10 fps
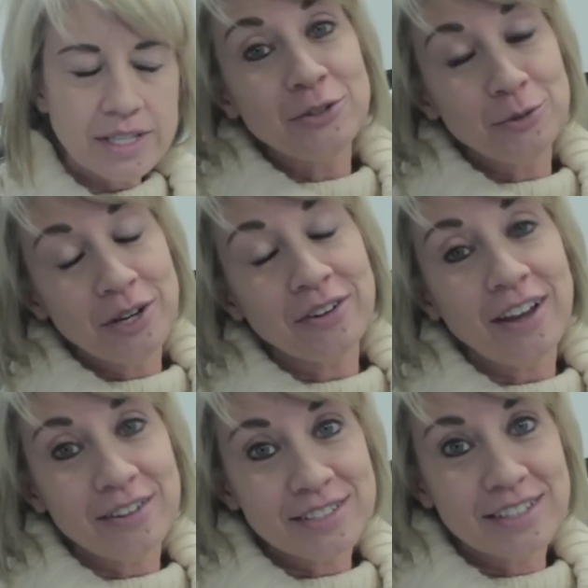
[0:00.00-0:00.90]
Drew
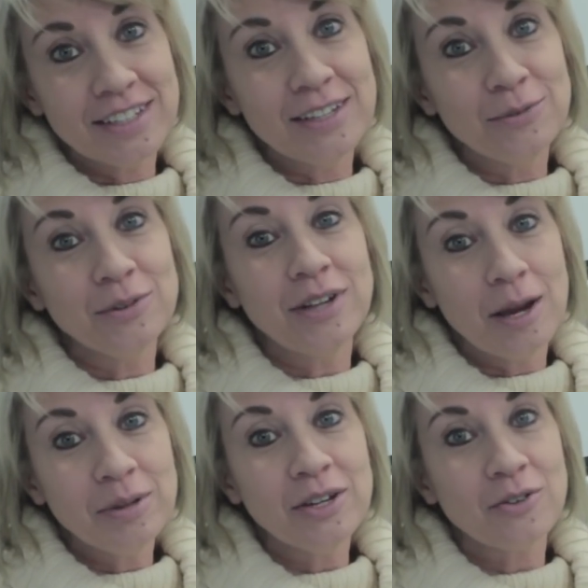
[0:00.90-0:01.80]
Derengowski will
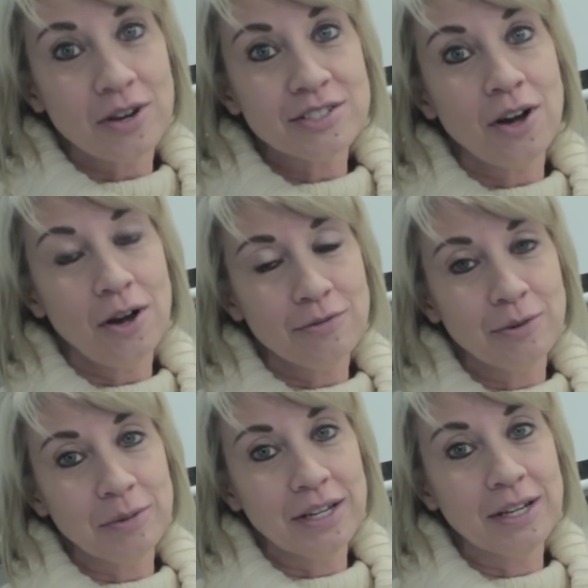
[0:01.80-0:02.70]
not be across the hall for
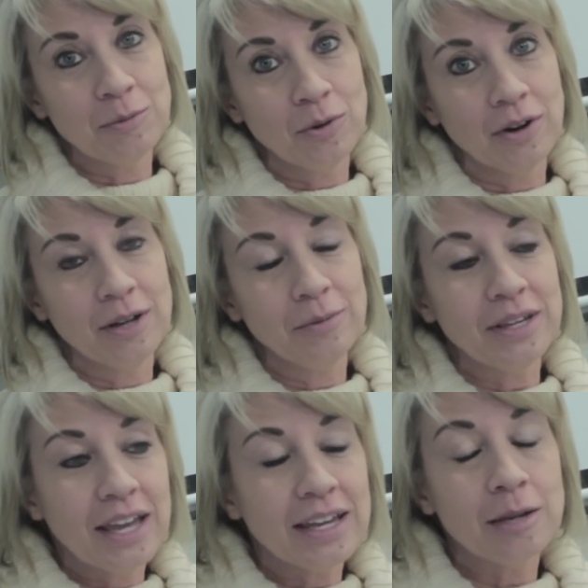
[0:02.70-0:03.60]
me anymore, and we
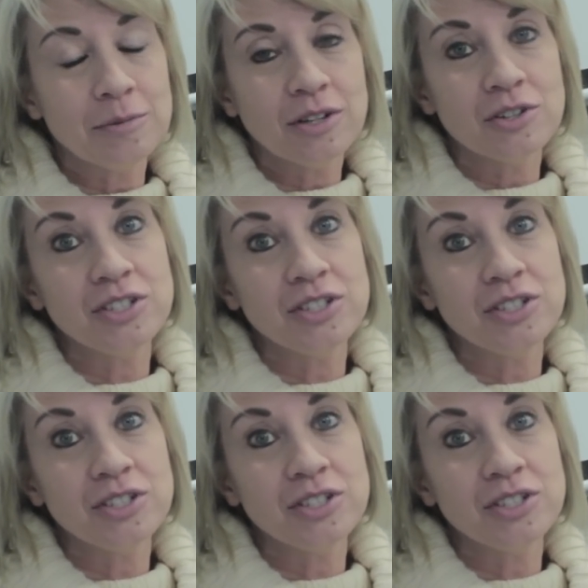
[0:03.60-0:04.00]
can't get up to our